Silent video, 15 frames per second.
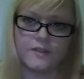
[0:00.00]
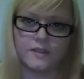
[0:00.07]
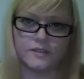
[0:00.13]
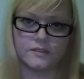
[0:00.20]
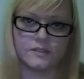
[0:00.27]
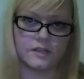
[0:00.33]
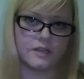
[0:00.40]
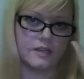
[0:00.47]

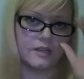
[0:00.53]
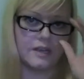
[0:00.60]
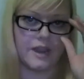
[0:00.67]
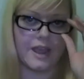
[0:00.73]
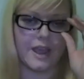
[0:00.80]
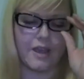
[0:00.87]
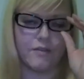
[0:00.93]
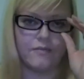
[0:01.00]
things that I didn't
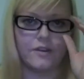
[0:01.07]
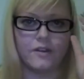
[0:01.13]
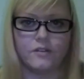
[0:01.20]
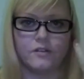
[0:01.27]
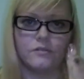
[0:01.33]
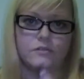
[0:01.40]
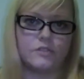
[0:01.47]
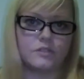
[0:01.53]
have. I don't
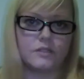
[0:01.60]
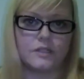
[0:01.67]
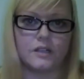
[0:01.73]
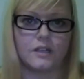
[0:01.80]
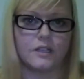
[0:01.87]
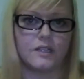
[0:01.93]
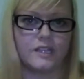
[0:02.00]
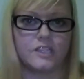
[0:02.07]
know, just like a
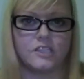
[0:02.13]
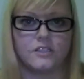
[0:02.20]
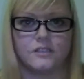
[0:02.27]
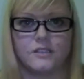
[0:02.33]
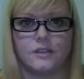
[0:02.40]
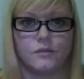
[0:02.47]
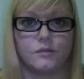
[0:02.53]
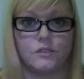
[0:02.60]
collection
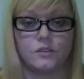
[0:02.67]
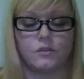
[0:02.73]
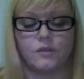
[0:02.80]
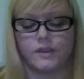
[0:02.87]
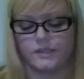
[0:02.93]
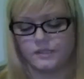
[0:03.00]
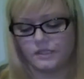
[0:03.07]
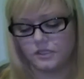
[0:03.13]
thing. I wasn't
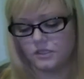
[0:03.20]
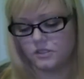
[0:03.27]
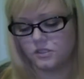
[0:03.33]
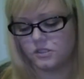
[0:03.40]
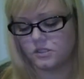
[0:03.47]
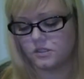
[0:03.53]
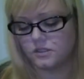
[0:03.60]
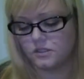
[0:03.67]
crazy,
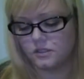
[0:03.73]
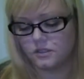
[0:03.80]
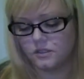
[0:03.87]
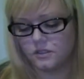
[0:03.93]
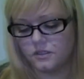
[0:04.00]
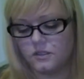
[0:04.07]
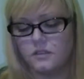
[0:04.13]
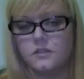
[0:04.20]
just
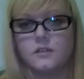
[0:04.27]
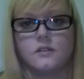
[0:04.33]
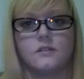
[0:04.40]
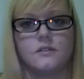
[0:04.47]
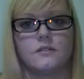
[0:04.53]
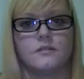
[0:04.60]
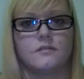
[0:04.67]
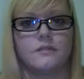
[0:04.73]

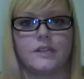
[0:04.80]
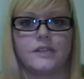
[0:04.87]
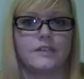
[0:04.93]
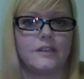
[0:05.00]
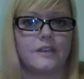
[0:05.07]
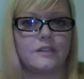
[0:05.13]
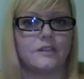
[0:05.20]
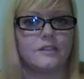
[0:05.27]
like
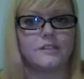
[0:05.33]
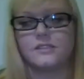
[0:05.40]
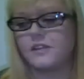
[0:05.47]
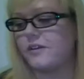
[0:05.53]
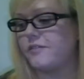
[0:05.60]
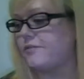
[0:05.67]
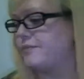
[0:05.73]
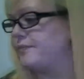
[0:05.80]
collecting the
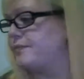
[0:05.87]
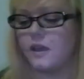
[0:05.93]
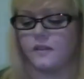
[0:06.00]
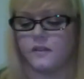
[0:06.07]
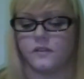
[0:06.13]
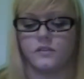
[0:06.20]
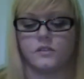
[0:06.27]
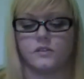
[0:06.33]
stuff. And
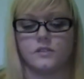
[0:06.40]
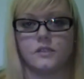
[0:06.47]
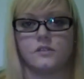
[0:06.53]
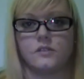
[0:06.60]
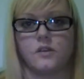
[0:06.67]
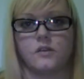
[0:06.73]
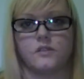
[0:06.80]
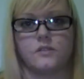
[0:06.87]
then there's As
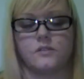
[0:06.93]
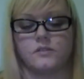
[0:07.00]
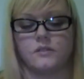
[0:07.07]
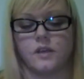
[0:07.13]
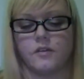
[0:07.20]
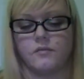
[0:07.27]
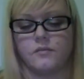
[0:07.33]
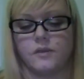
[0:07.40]
Long As You
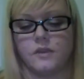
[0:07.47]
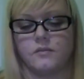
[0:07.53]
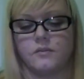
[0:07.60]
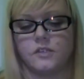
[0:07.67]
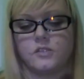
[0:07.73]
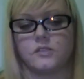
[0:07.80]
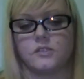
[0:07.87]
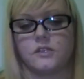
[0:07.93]
Love Me,
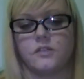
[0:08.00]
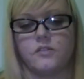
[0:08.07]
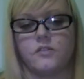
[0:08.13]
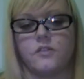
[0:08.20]
which was another